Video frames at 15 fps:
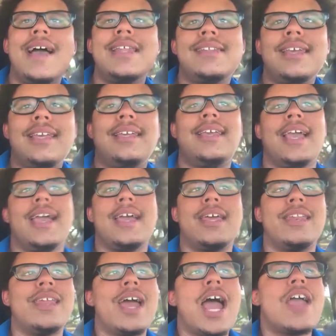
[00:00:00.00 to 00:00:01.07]
And
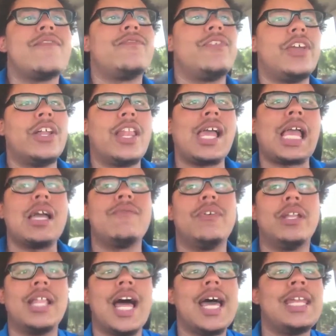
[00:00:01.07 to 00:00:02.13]
again, I feel like if
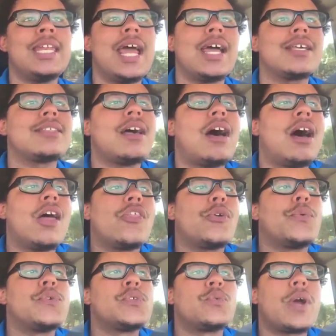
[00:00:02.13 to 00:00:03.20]
a Latinx author
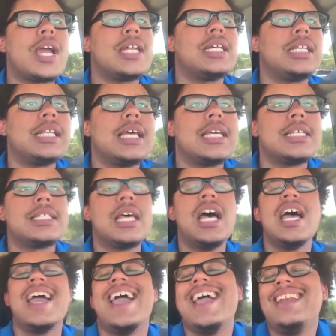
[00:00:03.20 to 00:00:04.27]
was writing this,
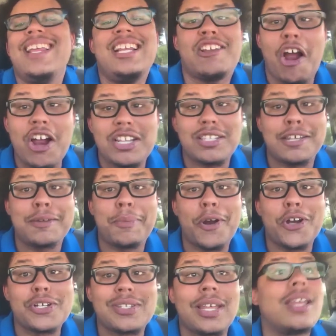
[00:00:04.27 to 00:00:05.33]
any dark-skinned
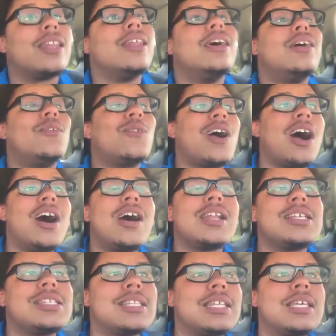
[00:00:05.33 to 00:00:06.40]
person,
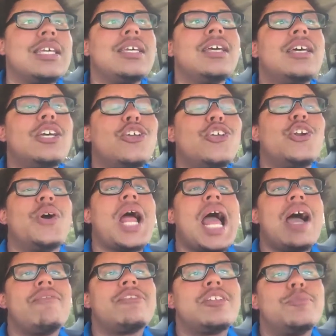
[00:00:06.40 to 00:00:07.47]
honestly, you don't
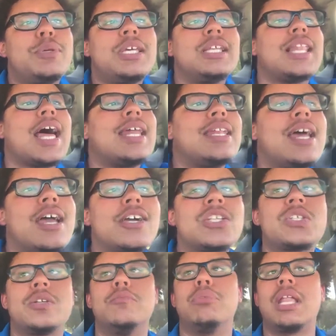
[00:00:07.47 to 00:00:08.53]
have to be
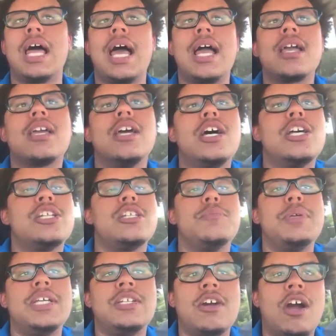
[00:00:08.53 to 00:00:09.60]
Latinx or black to
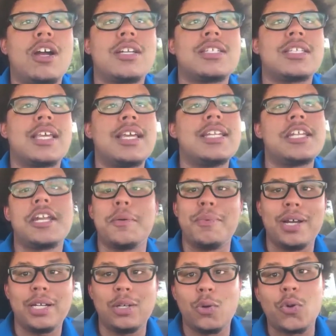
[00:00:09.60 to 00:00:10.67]
be dark-skinned and a
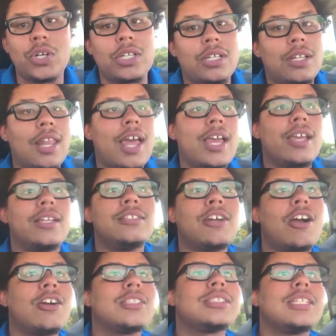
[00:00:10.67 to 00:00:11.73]
minority. Like,
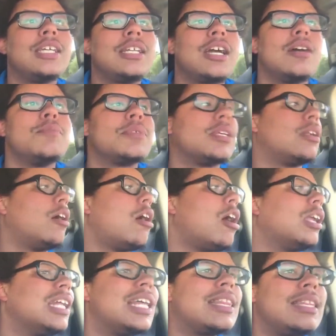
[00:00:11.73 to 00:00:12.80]
dark skin comes in
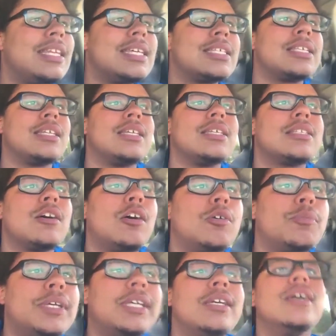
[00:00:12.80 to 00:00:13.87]
all ethnicities,
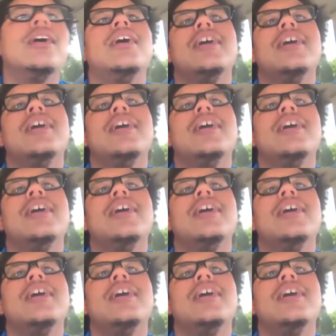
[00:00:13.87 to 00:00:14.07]
homie.